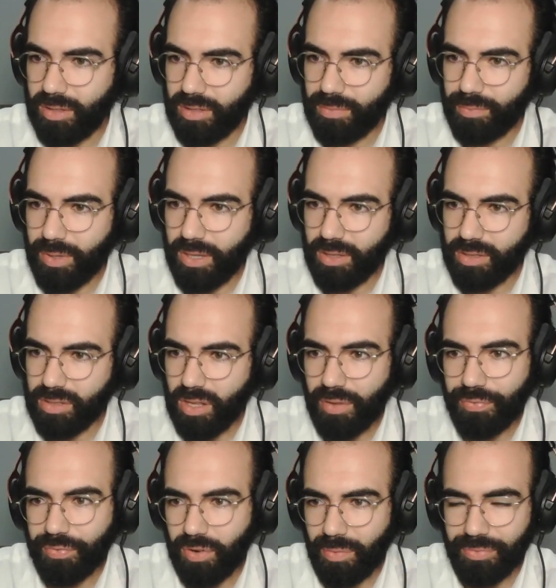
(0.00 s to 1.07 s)
being
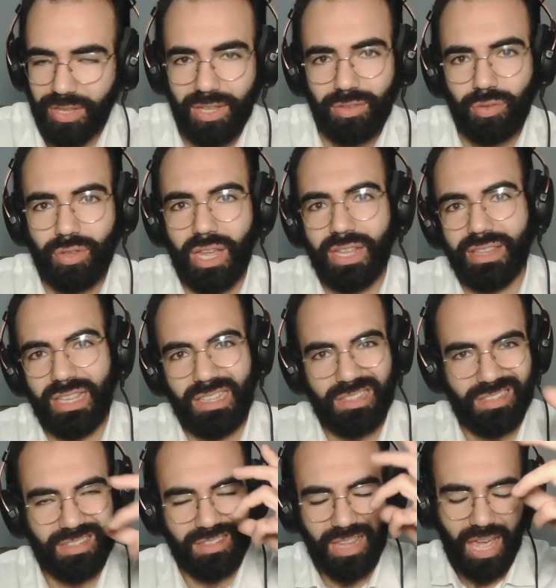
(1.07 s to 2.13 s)
solved from day to night. It
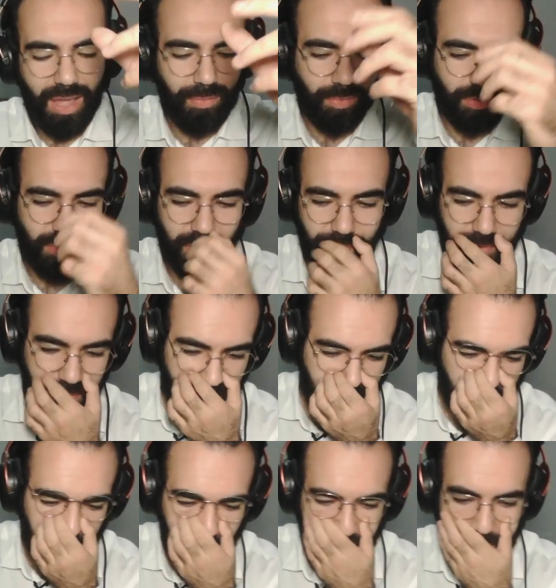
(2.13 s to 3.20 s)
takes time to solve these
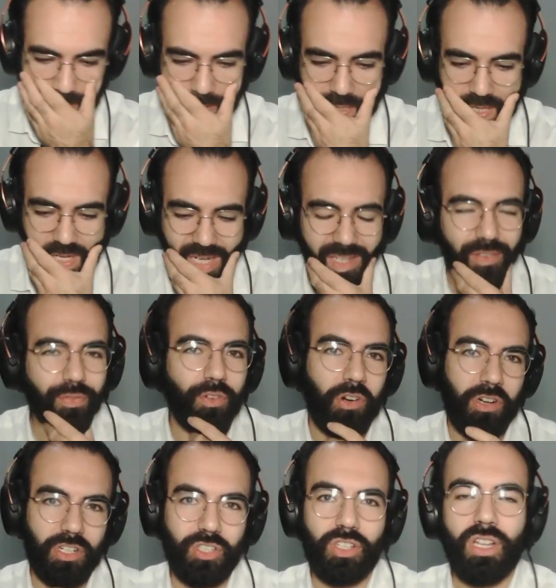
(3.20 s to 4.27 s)
things. And of
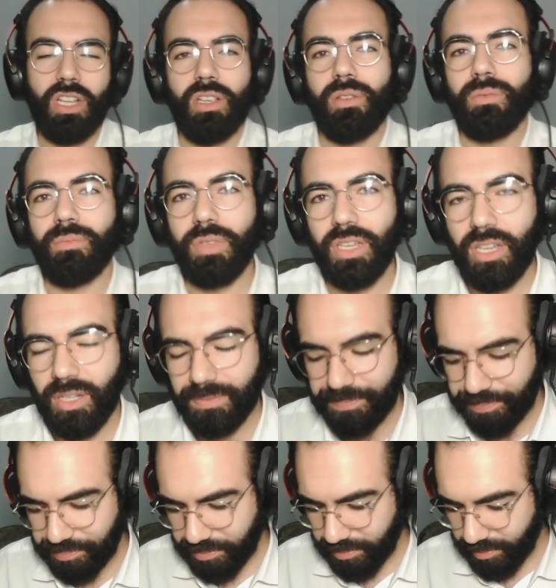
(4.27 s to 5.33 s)
course, being
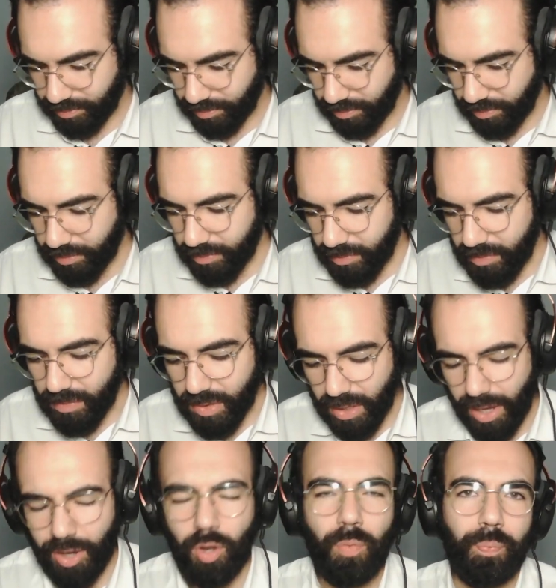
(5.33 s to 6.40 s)

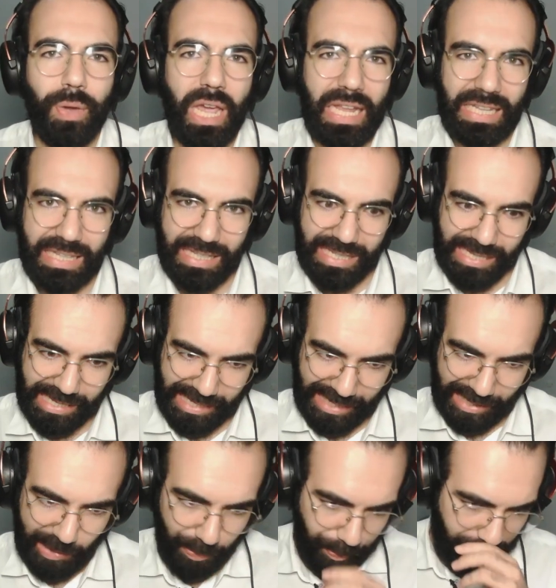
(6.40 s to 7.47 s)

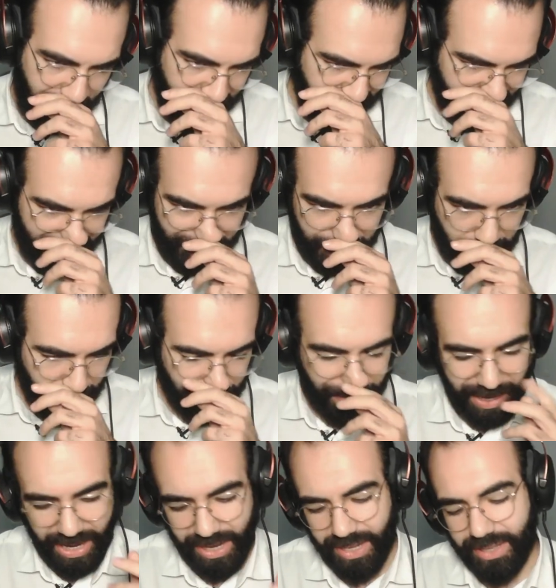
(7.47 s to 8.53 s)
accompanied
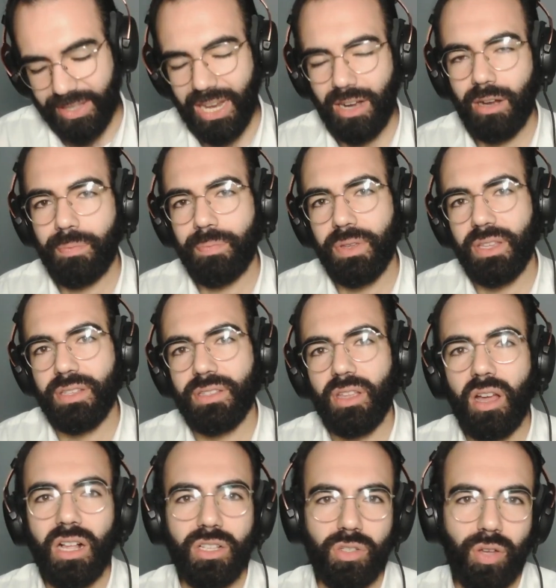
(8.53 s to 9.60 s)
by therapists
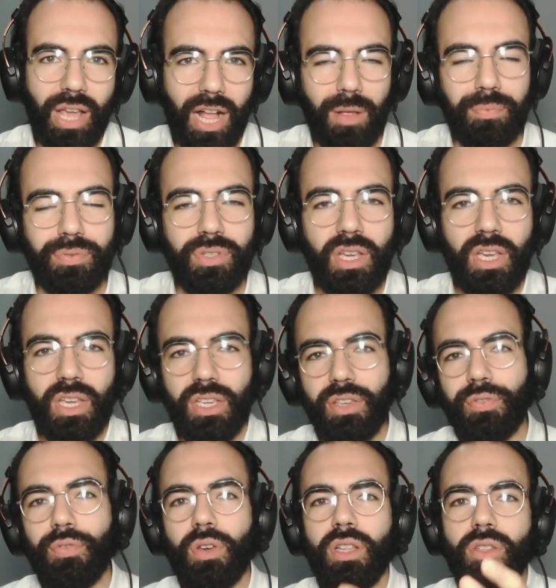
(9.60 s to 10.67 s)
also helps.
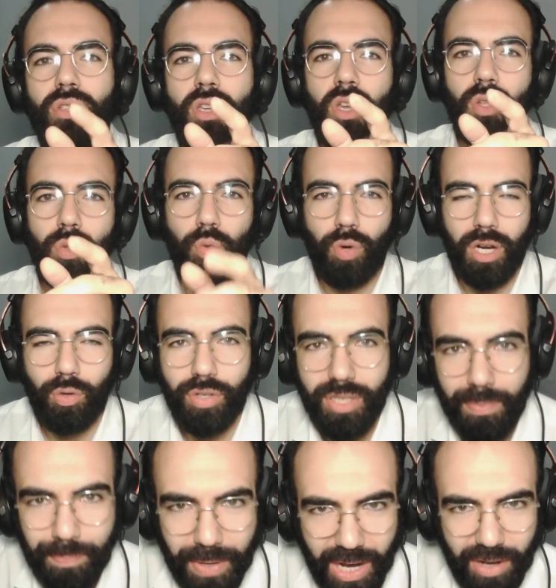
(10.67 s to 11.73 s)
If you want to work with a
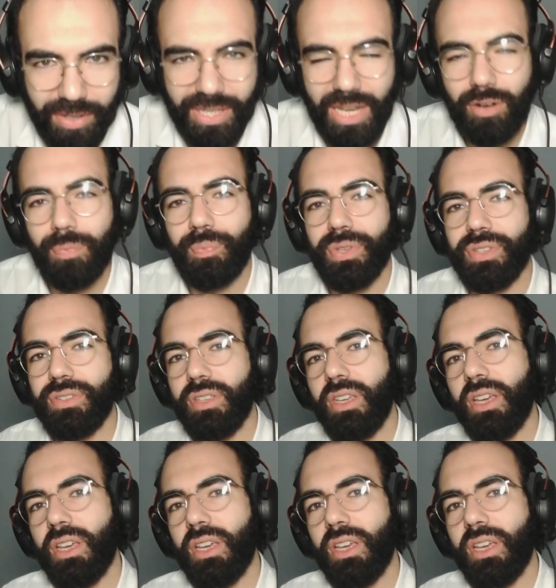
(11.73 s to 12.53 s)
therapist